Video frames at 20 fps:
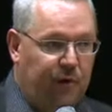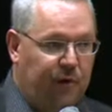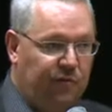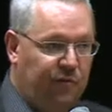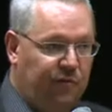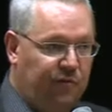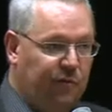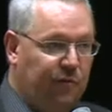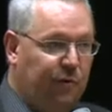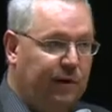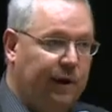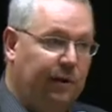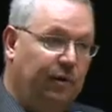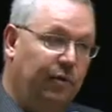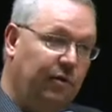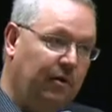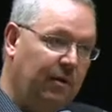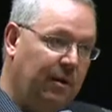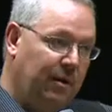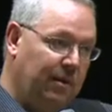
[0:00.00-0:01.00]
is you
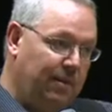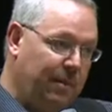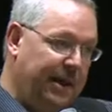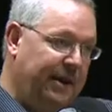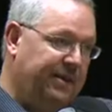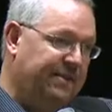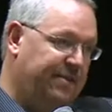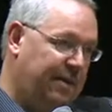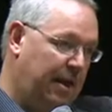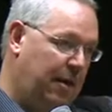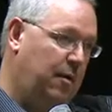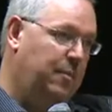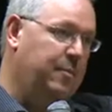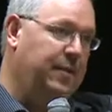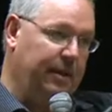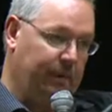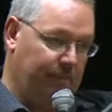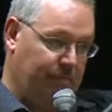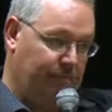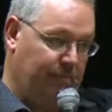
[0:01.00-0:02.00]
can make a
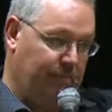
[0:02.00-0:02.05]
therapy,